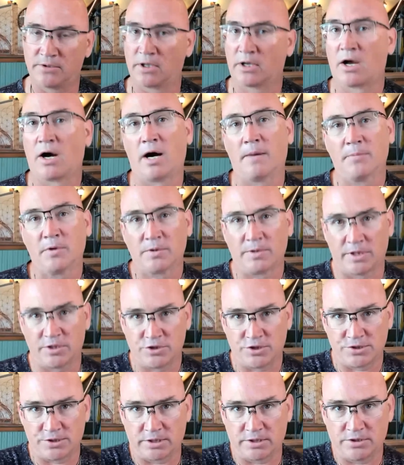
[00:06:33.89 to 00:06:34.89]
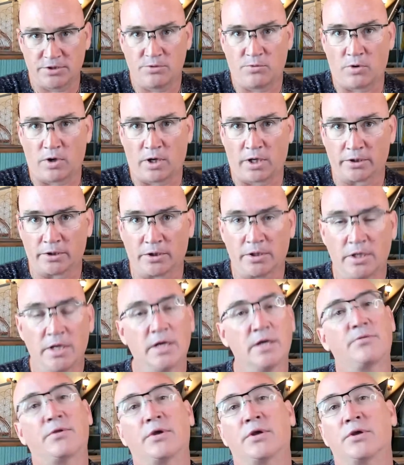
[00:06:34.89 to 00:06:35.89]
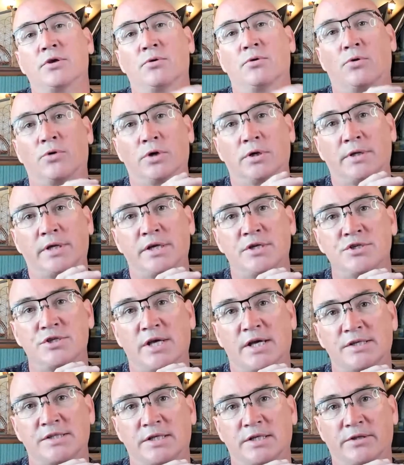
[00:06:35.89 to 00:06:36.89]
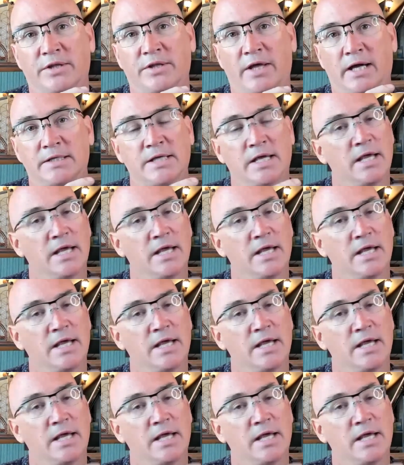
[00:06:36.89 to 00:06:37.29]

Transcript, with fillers: the copper leaches into the water, then you're orally ingesting that